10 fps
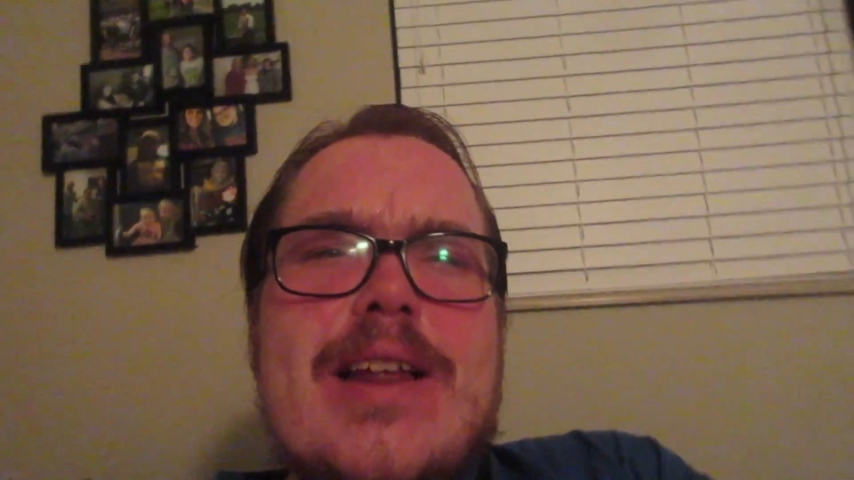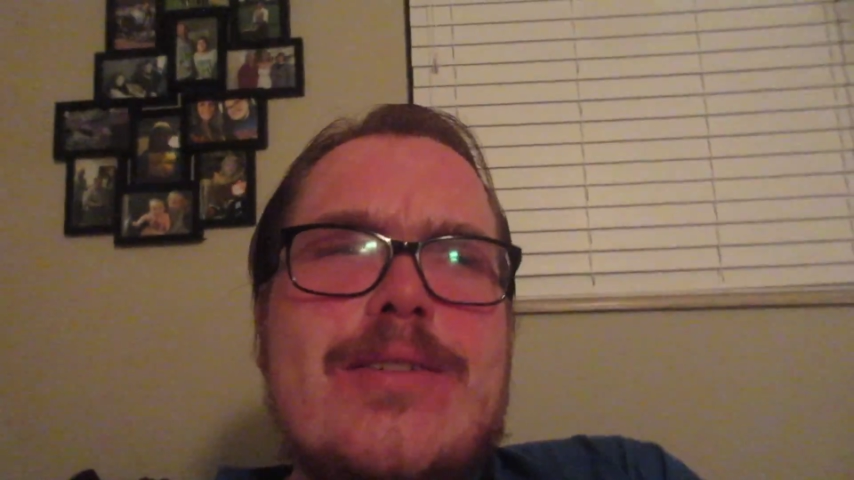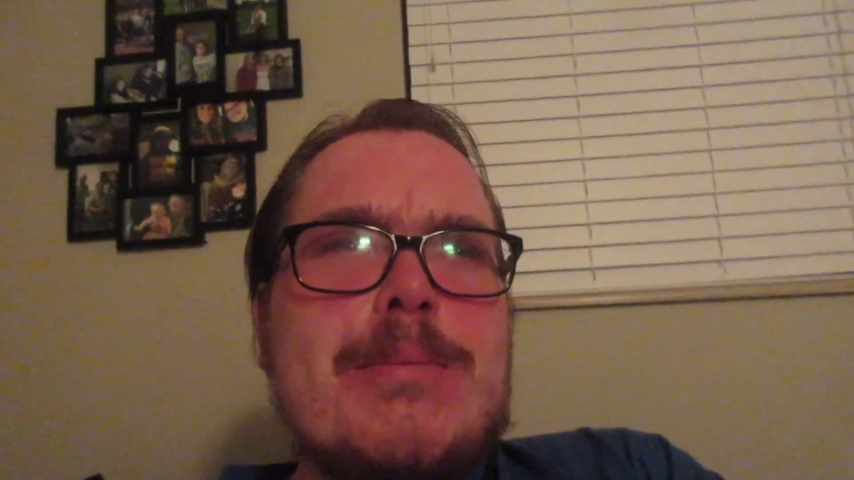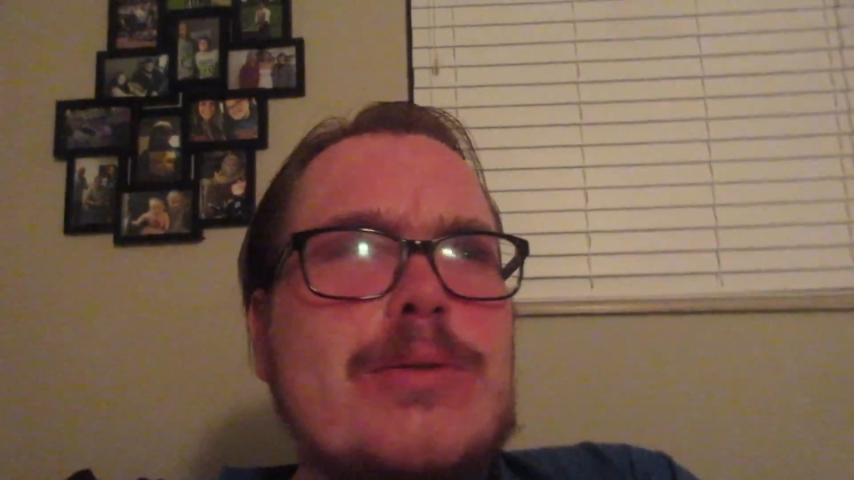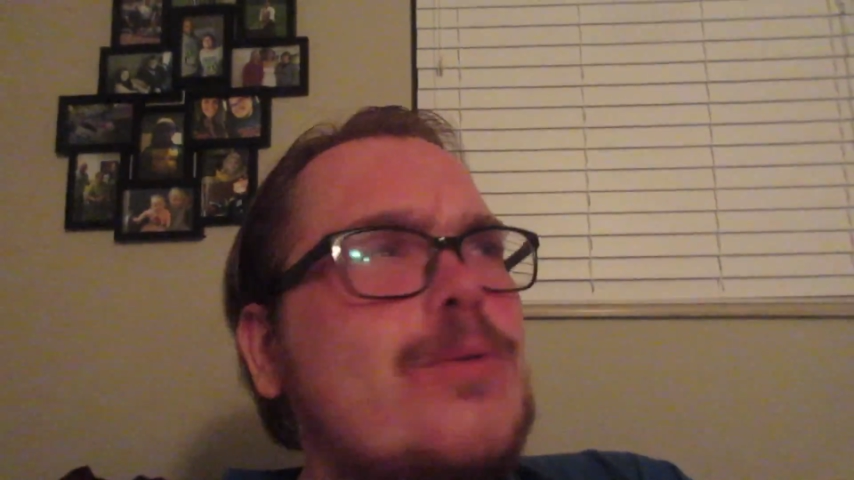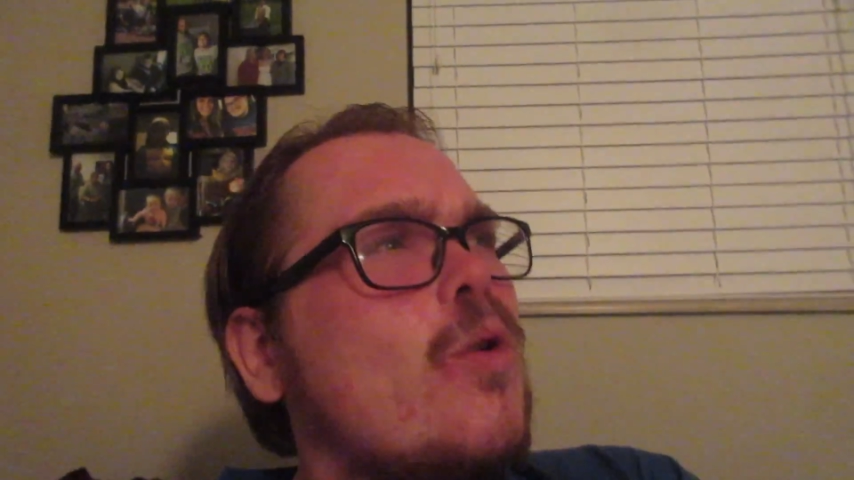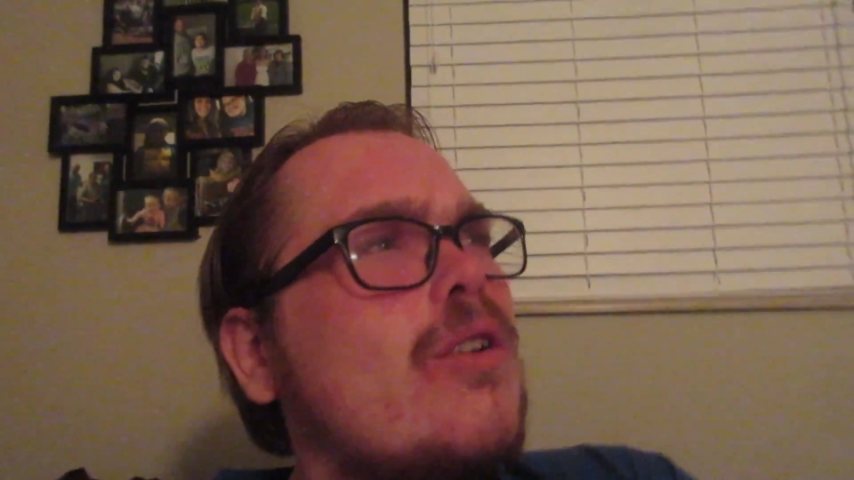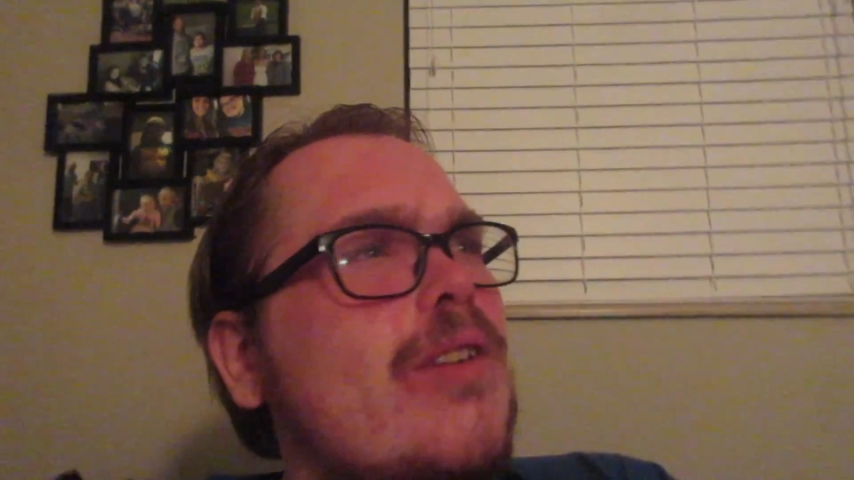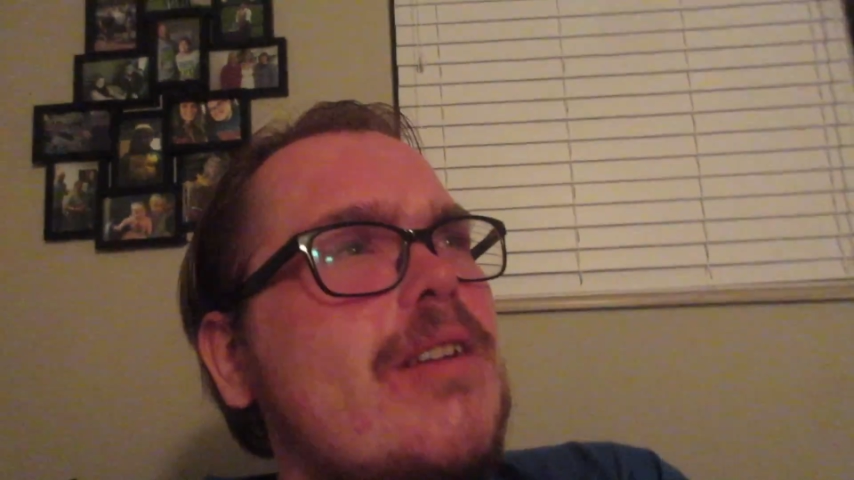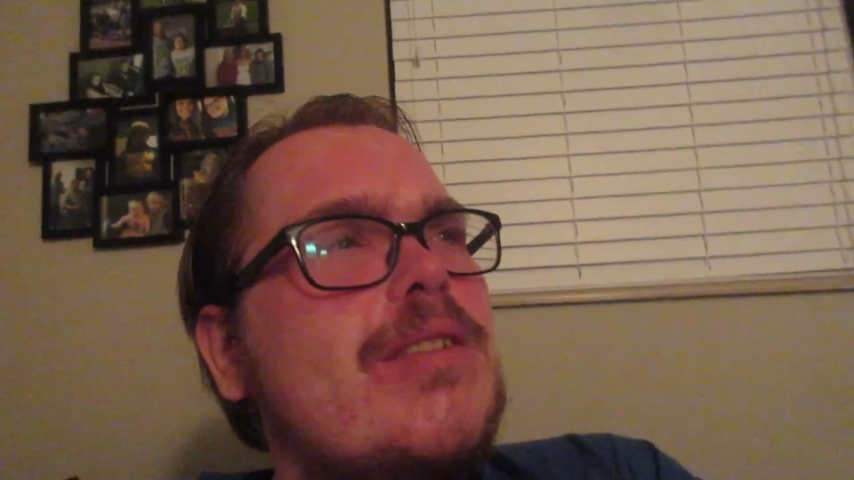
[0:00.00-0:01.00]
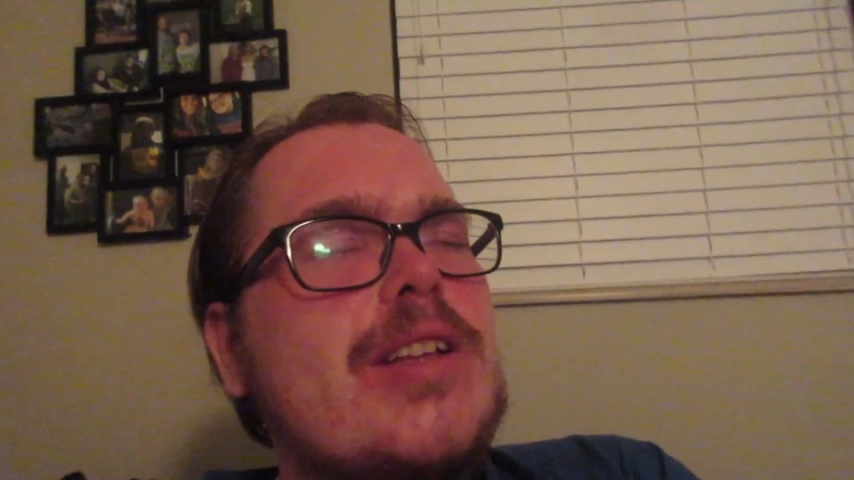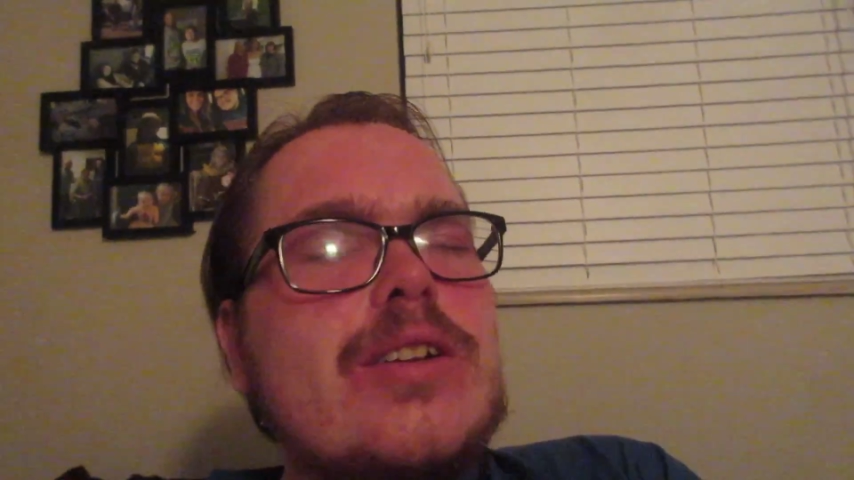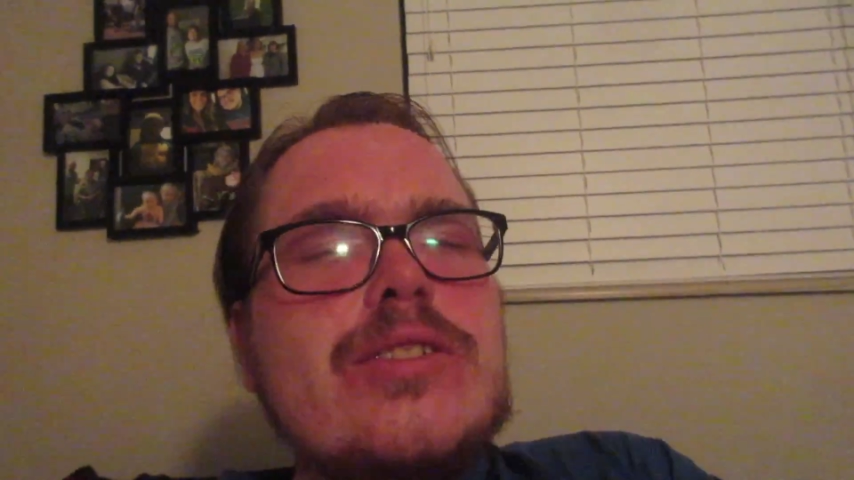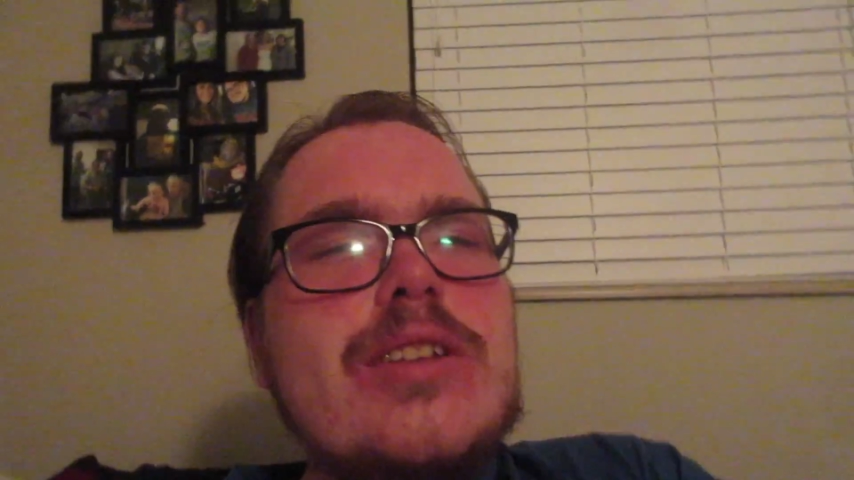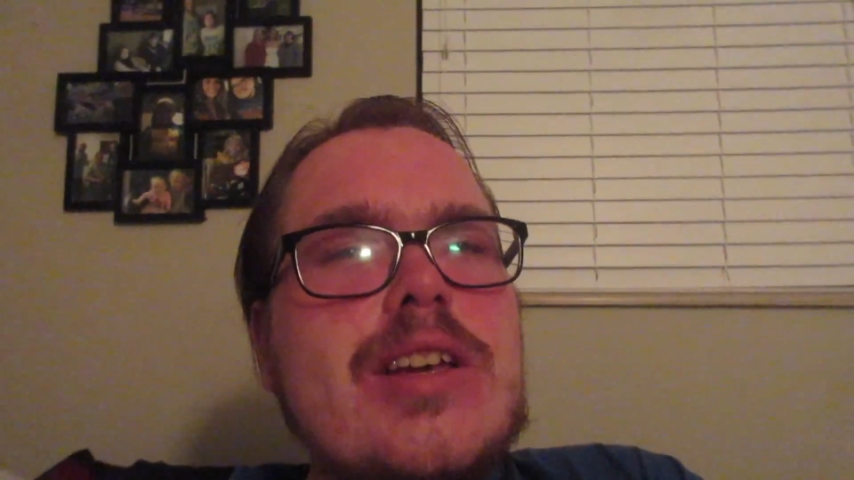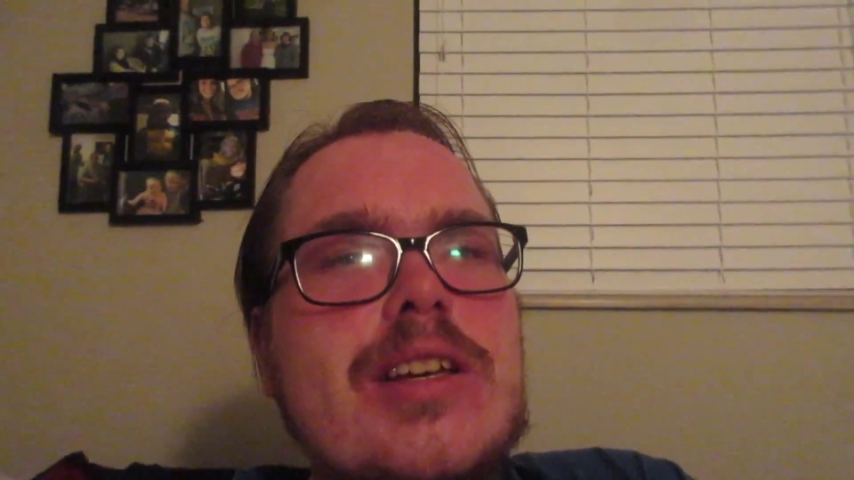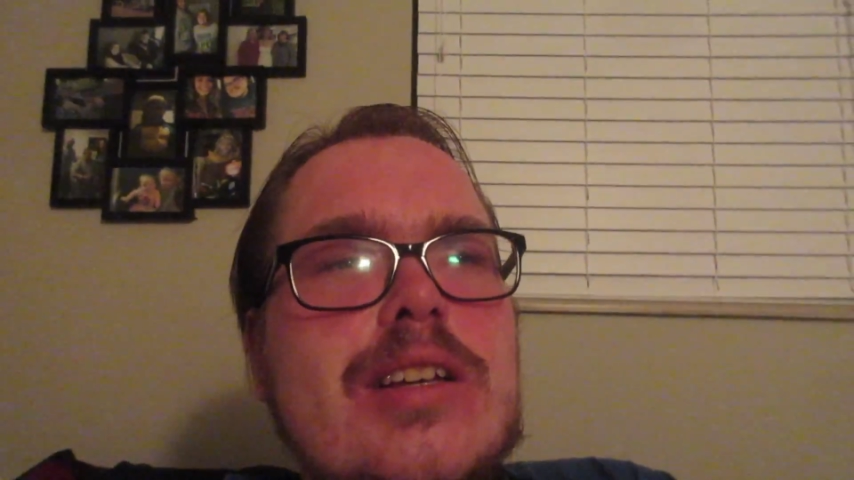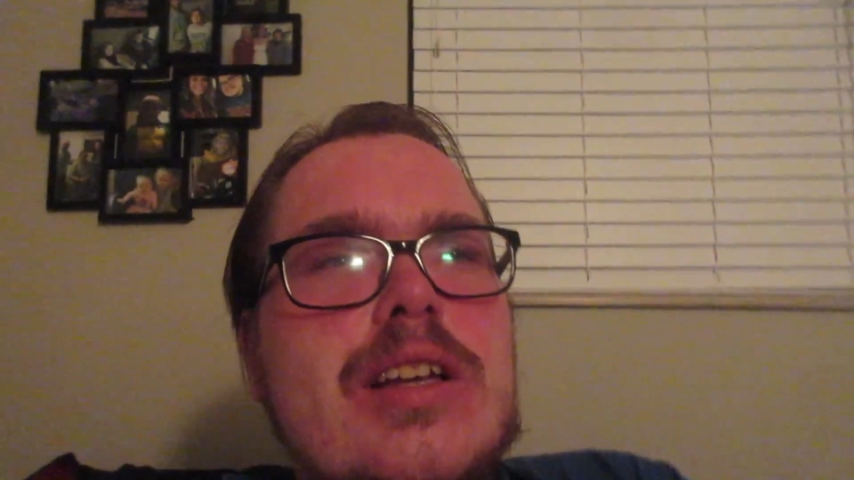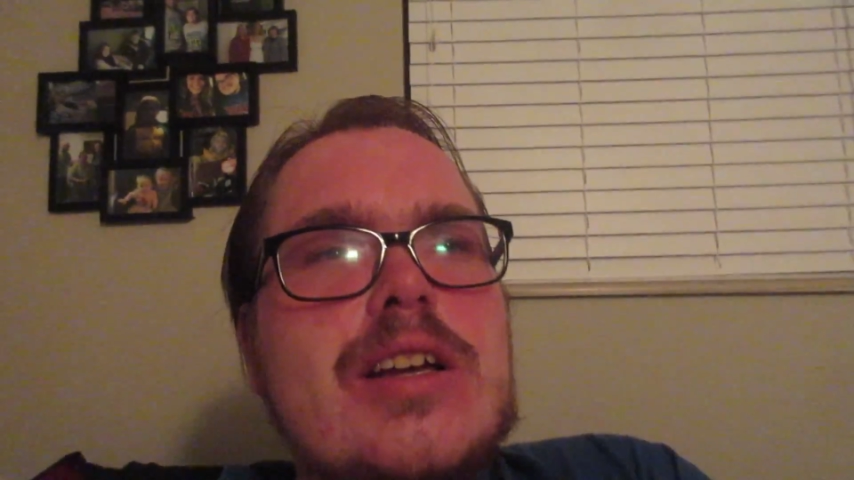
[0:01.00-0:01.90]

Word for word: filmed four or five videos today.